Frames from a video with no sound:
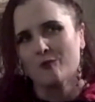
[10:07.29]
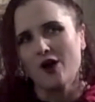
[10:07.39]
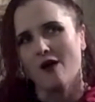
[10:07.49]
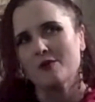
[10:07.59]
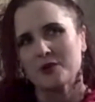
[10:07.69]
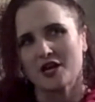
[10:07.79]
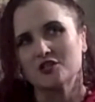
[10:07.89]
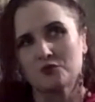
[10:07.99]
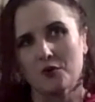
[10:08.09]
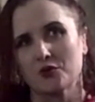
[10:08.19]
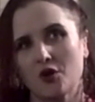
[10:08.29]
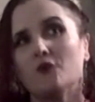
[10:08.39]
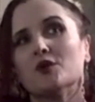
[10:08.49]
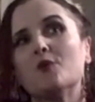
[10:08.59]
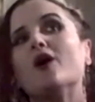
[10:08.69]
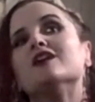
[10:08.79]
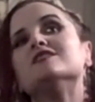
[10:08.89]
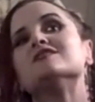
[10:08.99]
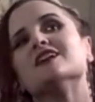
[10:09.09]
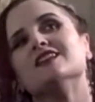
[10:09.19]
Probably because we were the only
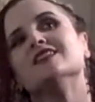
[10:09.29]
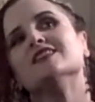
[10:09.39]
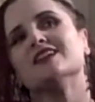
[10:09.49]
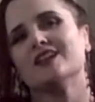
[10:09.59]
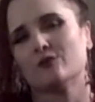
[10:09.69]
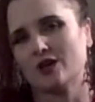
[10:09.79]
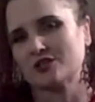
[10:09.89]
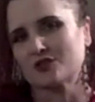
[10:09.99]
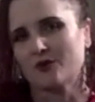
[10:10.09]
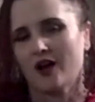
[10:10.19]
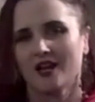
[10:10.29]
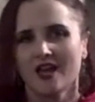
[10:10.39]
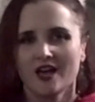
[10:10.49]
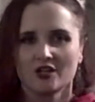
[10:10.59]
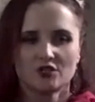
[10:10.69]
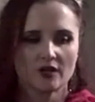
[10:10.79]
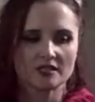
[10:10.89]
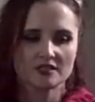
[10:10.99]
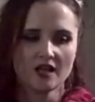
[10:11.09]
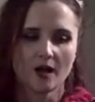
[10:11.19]
ones in the restaurant
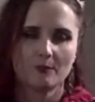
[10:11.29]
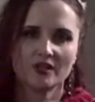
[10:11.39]
dressed up.